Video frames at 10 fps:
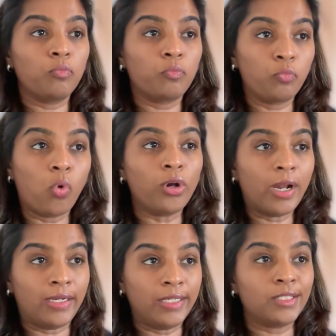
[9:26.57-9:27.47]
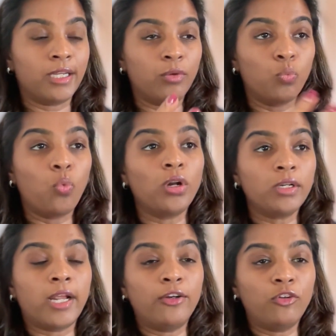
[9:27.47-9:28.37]
want to understand
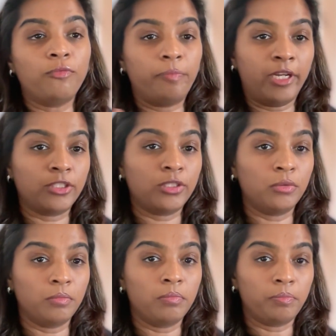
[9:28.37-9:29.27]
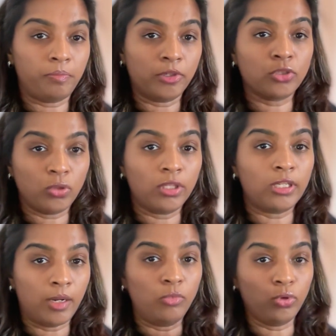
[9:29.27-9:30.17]
what kind of patient persona
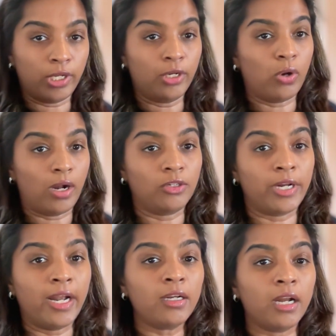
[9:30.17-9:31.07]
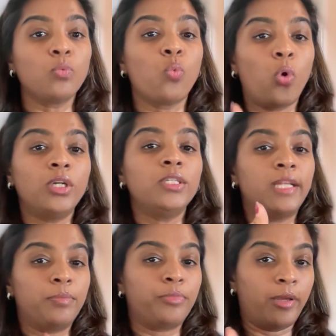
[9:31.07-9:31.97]
that i'm looking to attract and what are
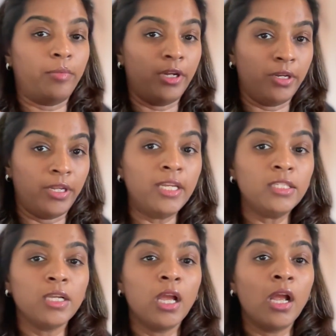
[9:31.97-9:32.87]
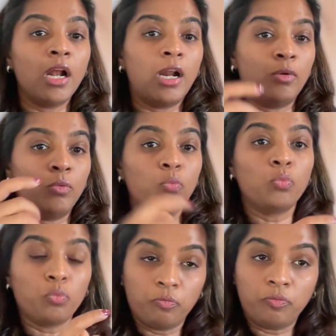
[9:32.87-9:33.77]
their primary needs and
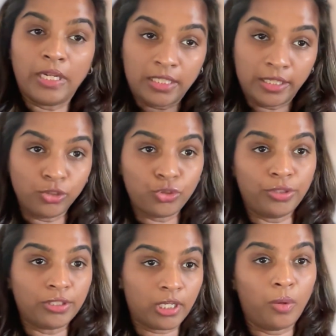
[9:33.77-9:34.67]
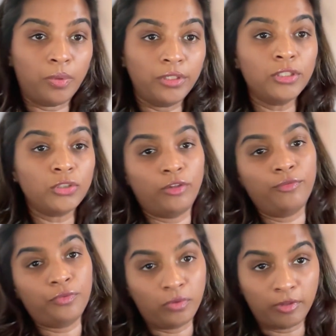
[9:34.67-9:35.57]
does the insurance cover this? Or
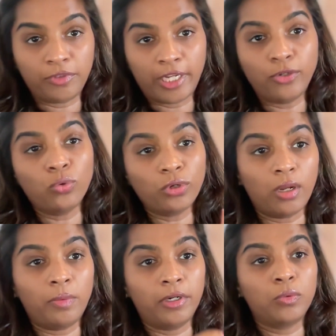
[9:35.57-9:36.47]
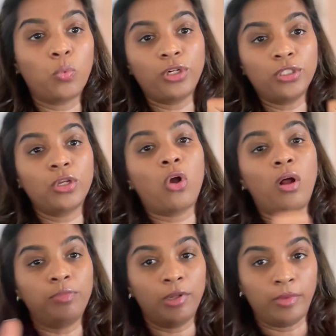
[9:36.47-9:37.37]
if, if they don't cover, what is a
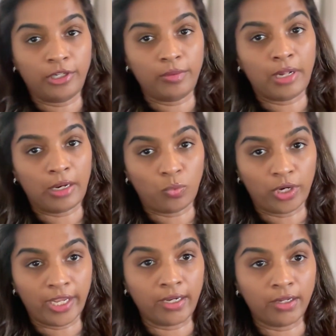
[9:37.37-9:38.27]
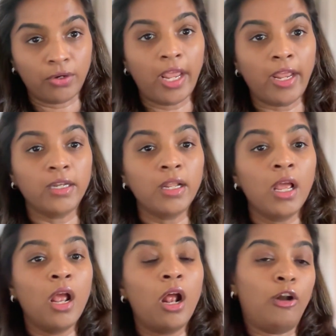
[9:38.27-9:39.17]
complementary plan, what I can create?
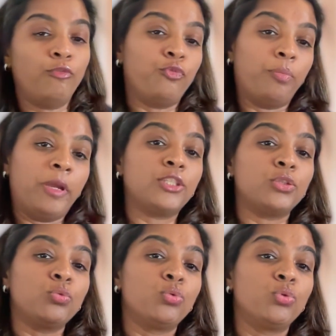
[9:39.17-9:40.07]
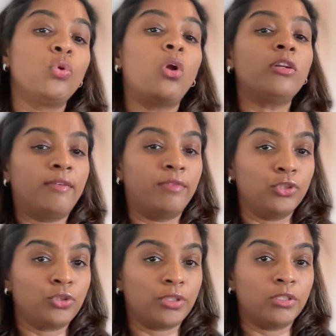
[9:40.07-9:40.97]
And for patients who do not have
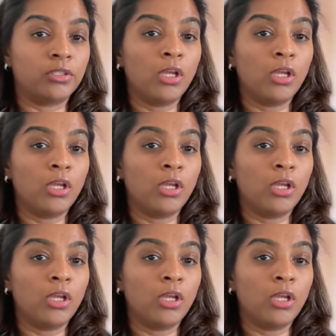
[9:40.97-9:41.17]
insurance,